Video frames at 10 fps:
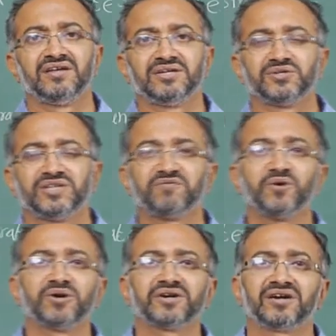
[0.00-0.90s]
So
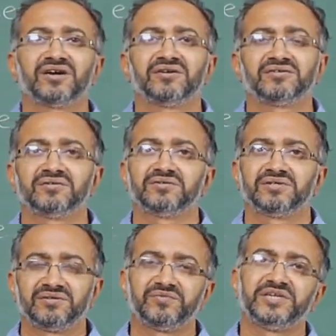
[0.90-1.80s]
therefore,
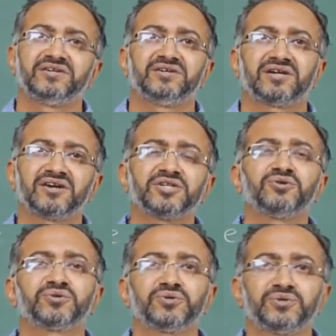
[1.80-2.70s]
we
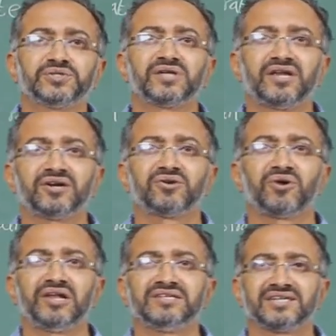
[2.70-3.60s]
continue to use silicon
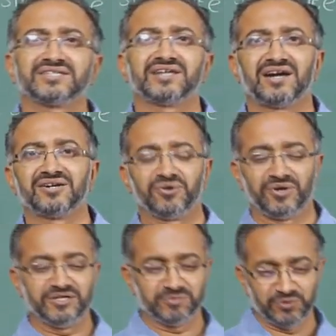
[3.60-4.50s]
oils as standard
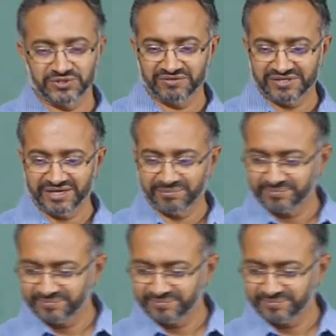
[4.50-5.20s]
oils most of the time.